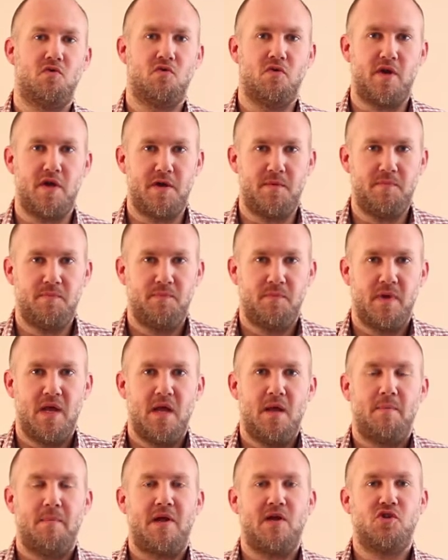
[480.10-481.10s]
grid,
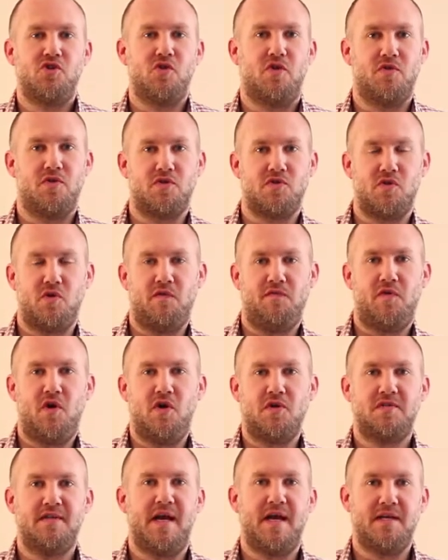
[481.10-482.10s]
making sure there's no
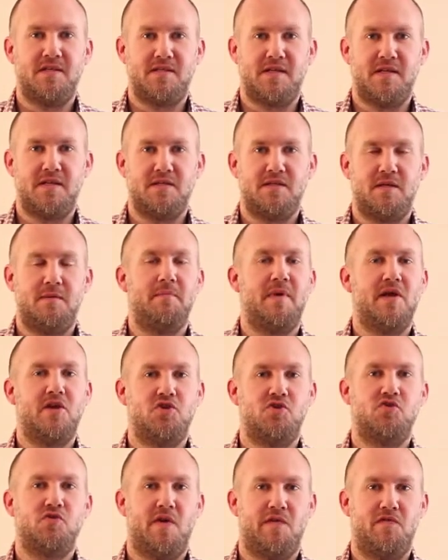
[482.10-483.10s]
false accents, and making
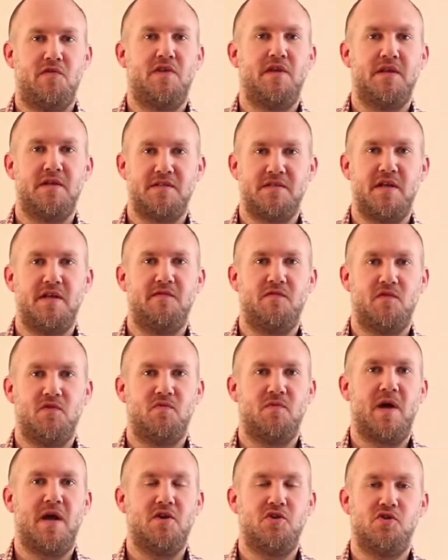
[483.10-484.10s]
sure everything is even
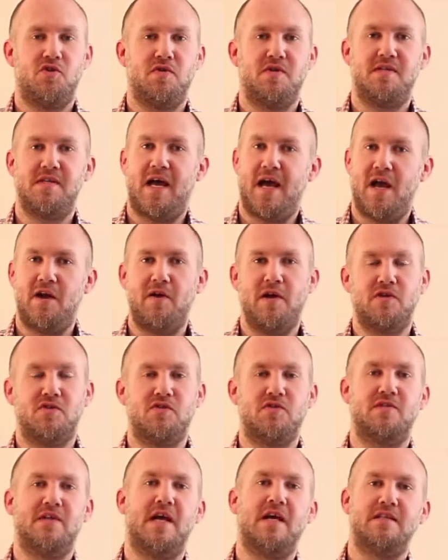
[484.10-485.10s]
throughout your entire
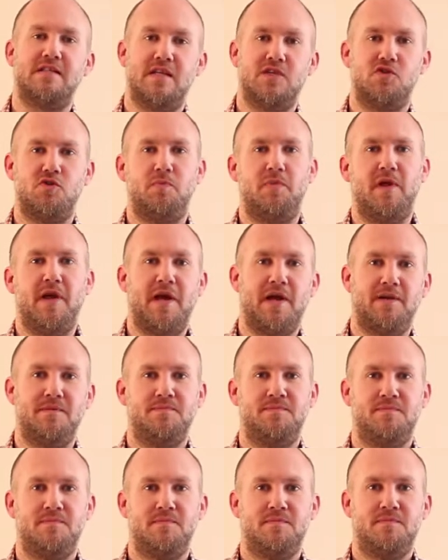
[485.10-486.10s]
exercise as you play
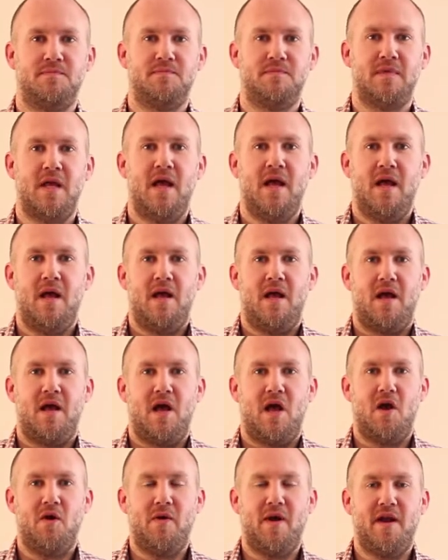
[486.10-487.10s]

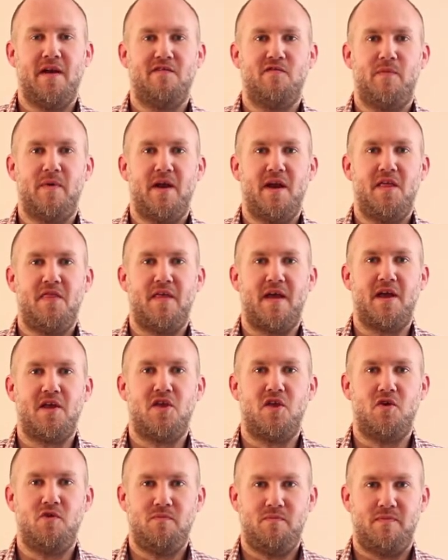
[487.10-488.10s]
it. Alright everybody, thank
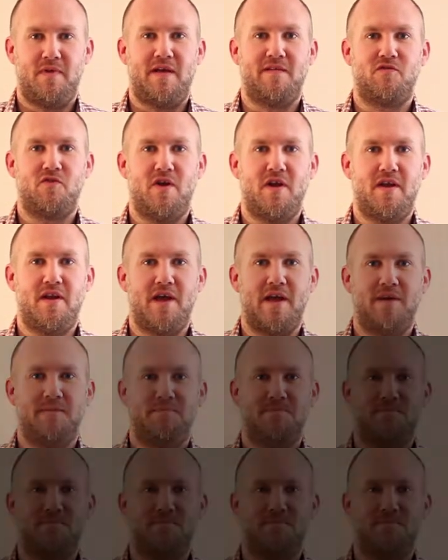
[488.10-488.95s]
you. Have a great day.